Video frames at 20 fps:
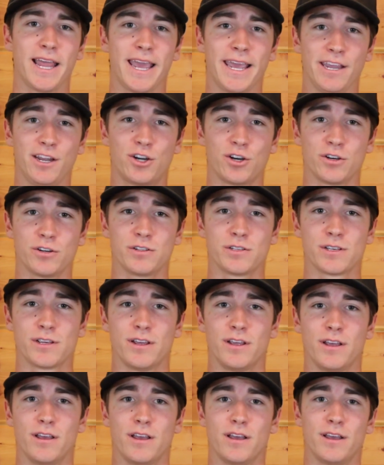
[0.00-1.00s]
acres.
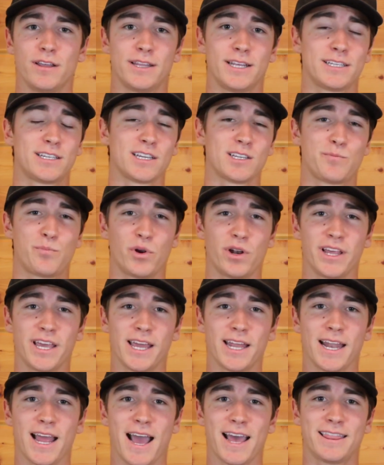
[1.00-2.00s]
This is putting
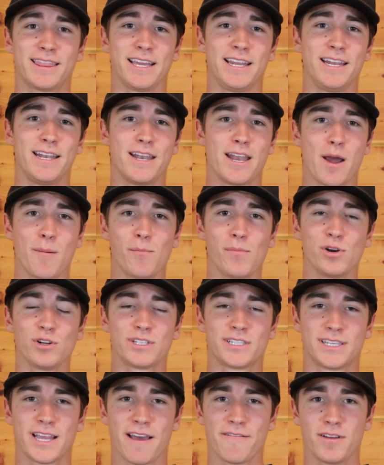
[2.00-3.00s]
it at the number
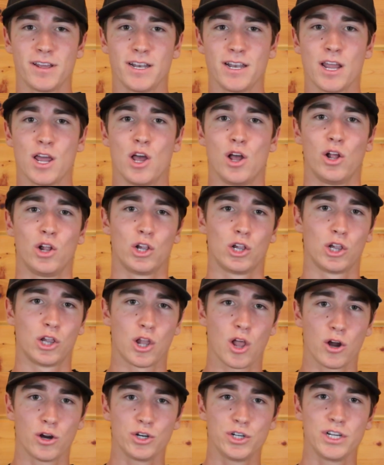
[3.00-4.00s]
7
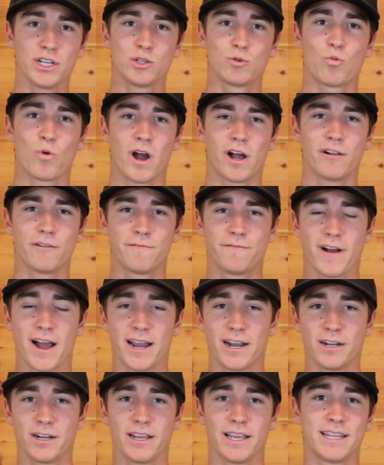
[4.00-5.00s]
largest
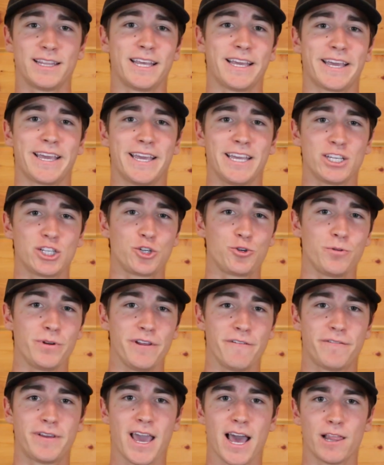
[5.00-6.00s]
wildfire in the history
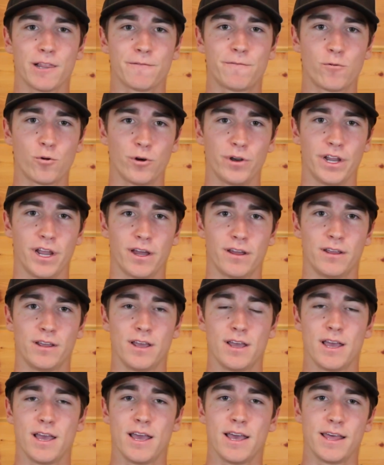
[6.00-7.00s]
of California.
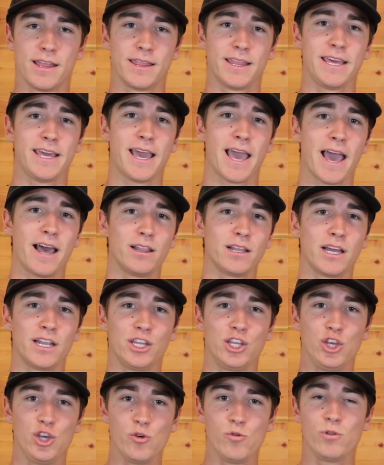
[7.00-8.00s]
The
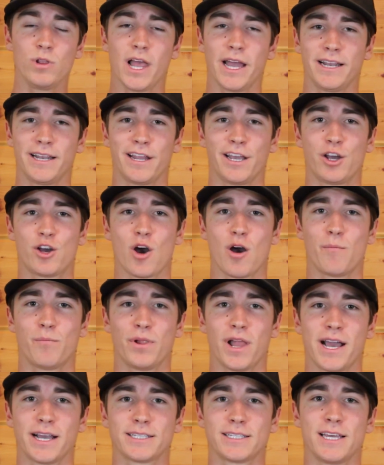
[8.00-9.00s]
LNU Lightning
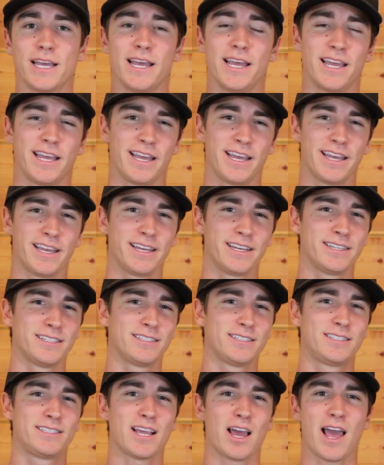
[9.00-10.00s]
Complex
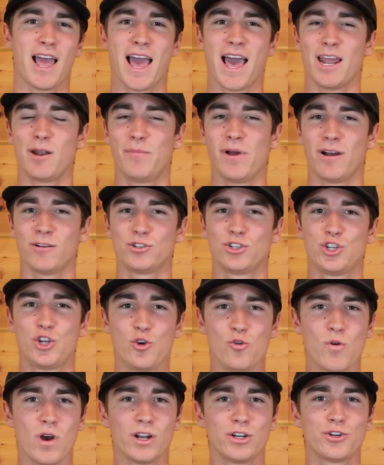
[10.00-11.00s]
is at about
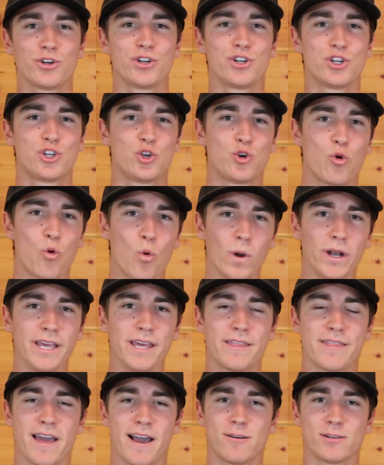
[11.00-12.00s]

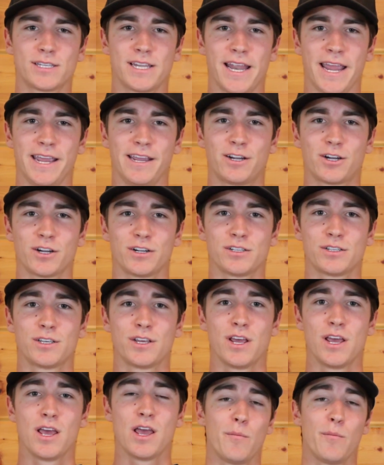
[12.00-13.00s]
220,000
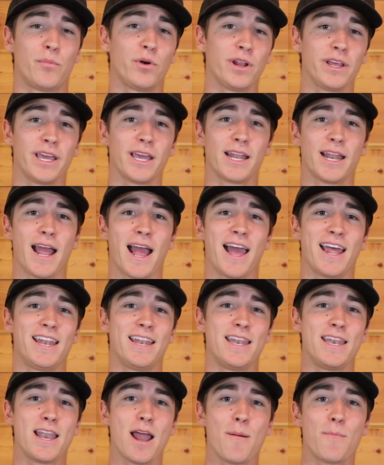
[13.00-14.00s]
acres, putting it at
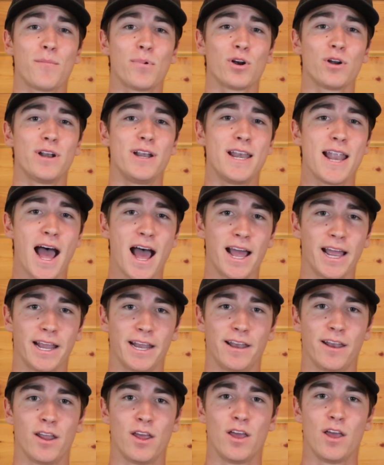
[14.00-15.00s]
number
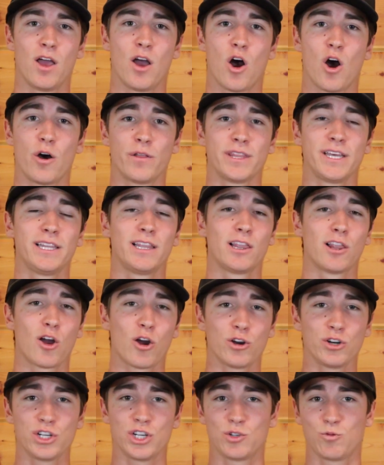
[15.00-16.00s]
9 on the
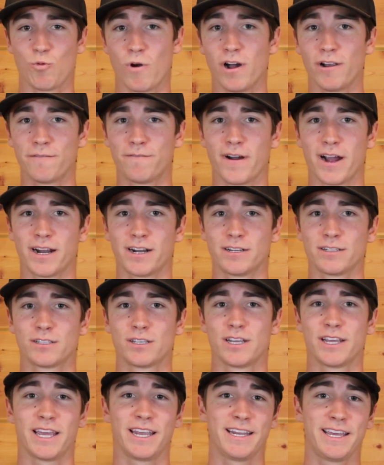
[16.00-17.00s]
largest
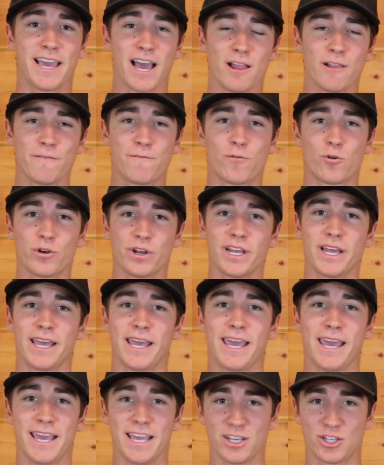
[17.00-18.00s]
wildfires in California
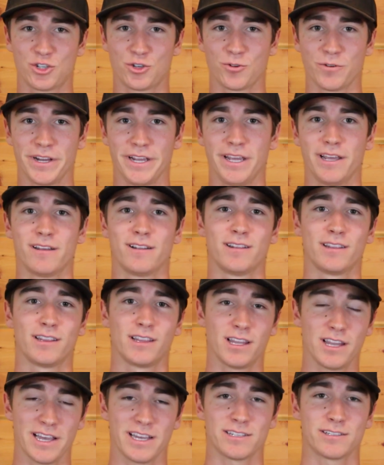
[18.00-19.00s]
history
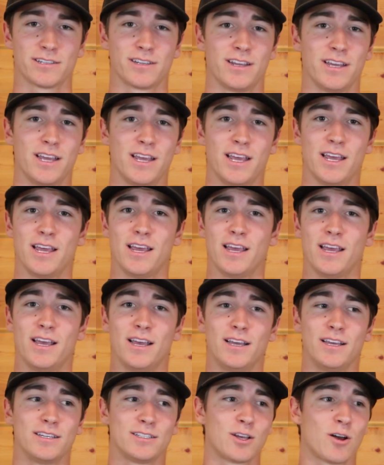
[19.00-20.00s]
list.
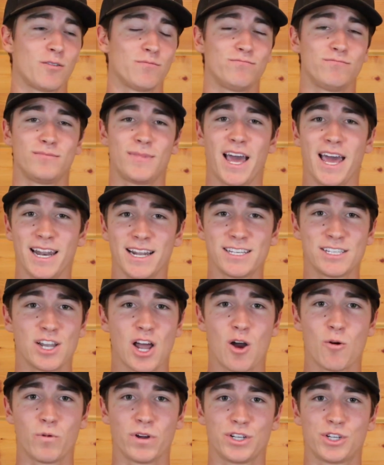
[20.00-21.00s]
So that is
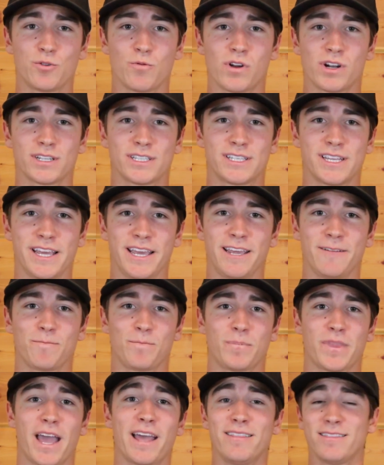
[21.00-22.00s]
not what you want to see.
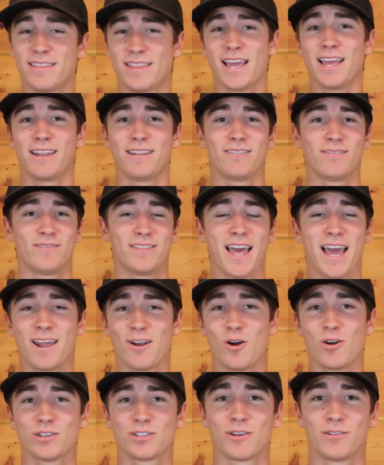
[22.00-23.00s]
And that
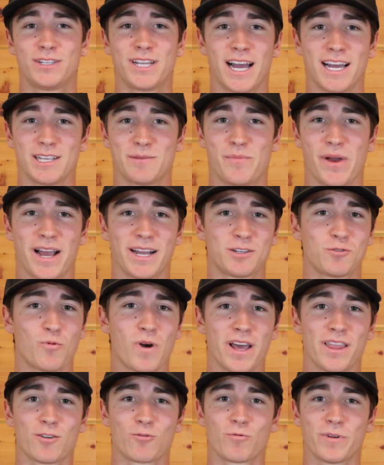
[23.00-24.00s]
also ties back to
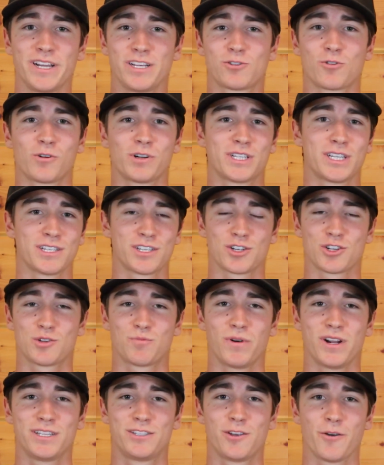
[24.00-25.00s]
why the resources are
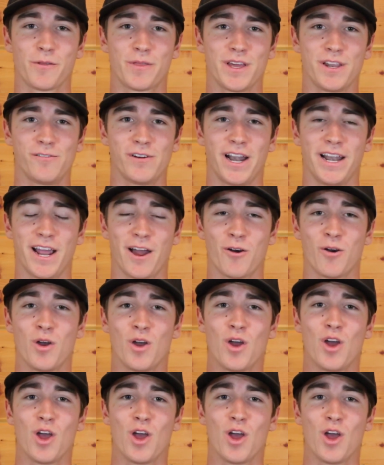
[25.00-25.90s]
spread so thin right now.